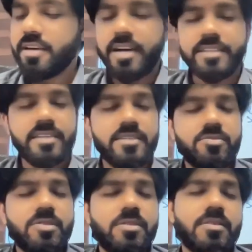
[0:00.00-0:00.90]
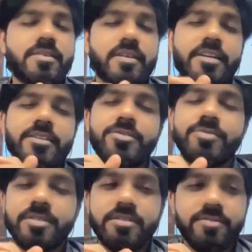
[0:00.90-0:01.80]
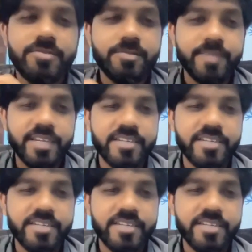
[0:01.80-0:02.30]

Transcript: I think this was a continuation of the many